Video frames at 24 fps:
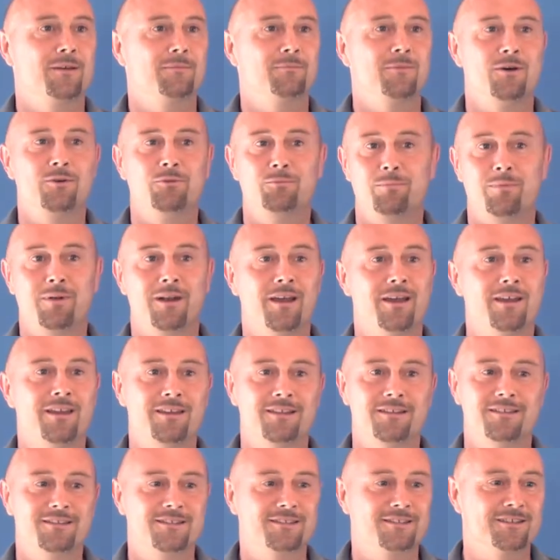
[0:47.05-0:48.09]
old
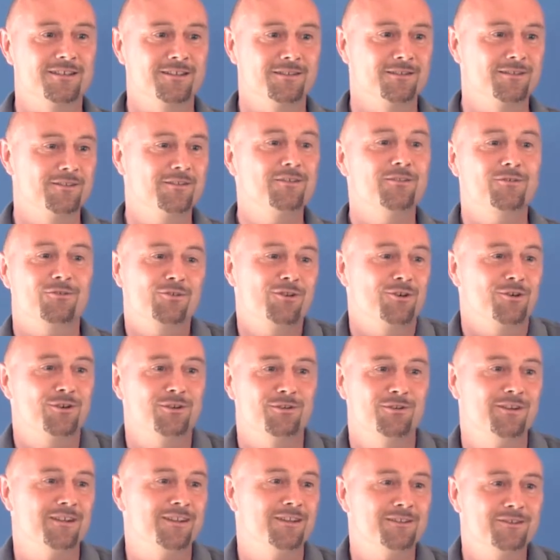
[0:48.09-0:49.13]
plates and
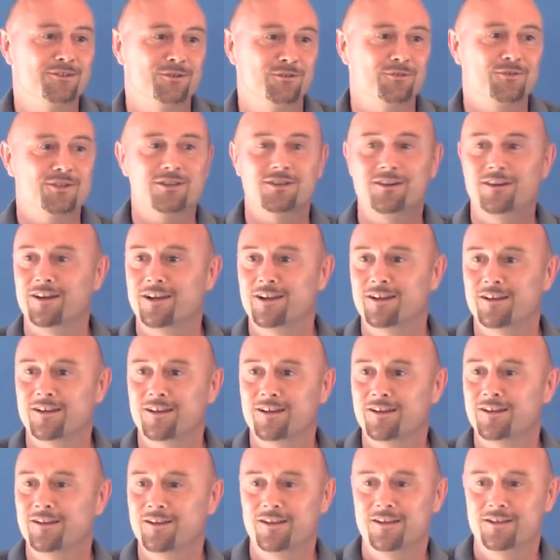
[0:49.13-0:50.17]
crockery, sort of
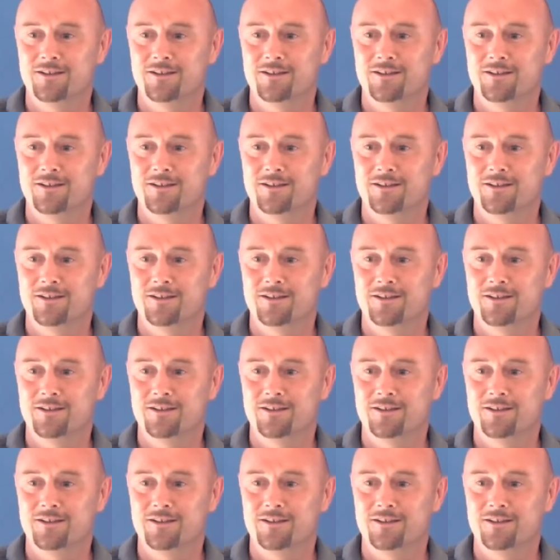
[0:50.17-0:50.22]
china,